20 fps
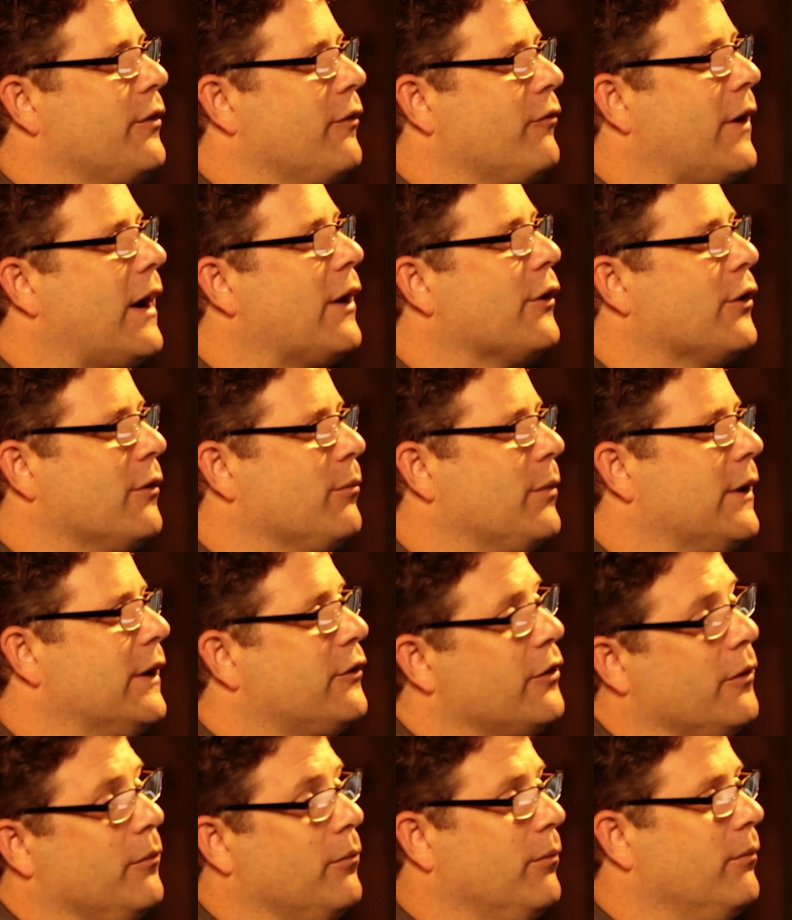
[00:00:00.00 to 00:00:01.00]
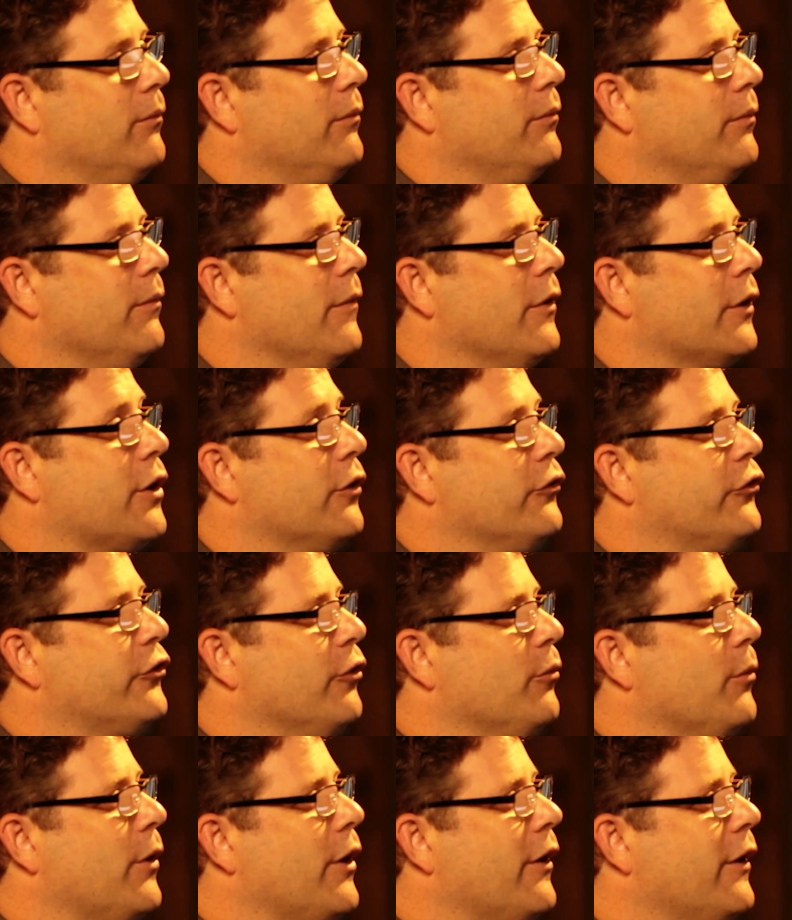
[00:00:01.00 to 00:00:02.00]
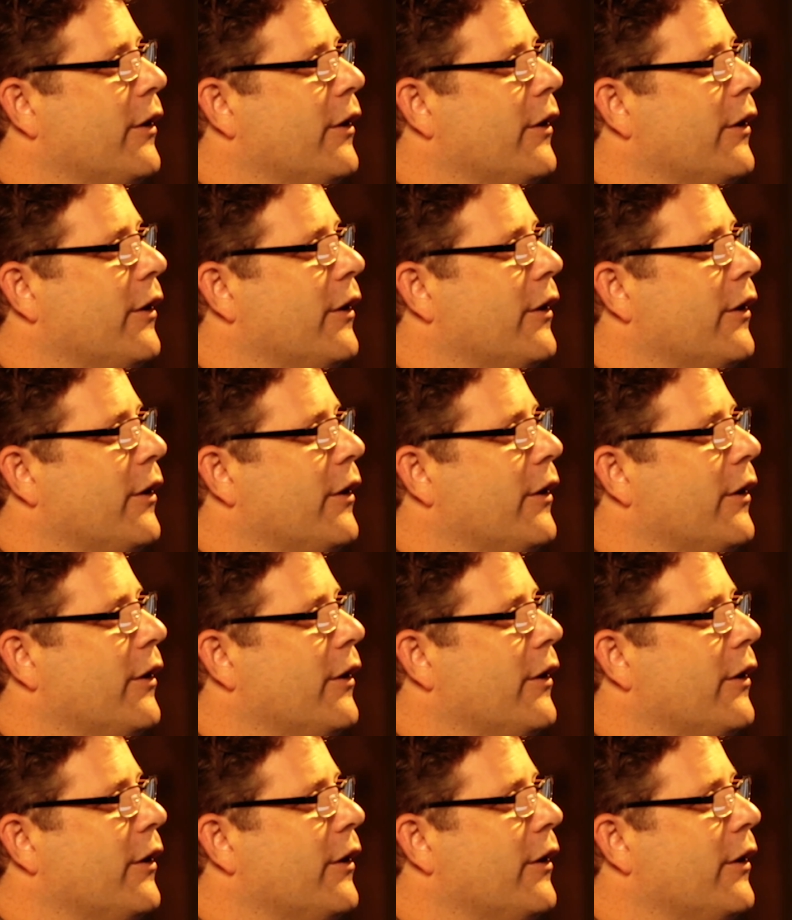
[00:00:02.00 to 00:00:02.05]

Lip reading: the value to be to the consumer?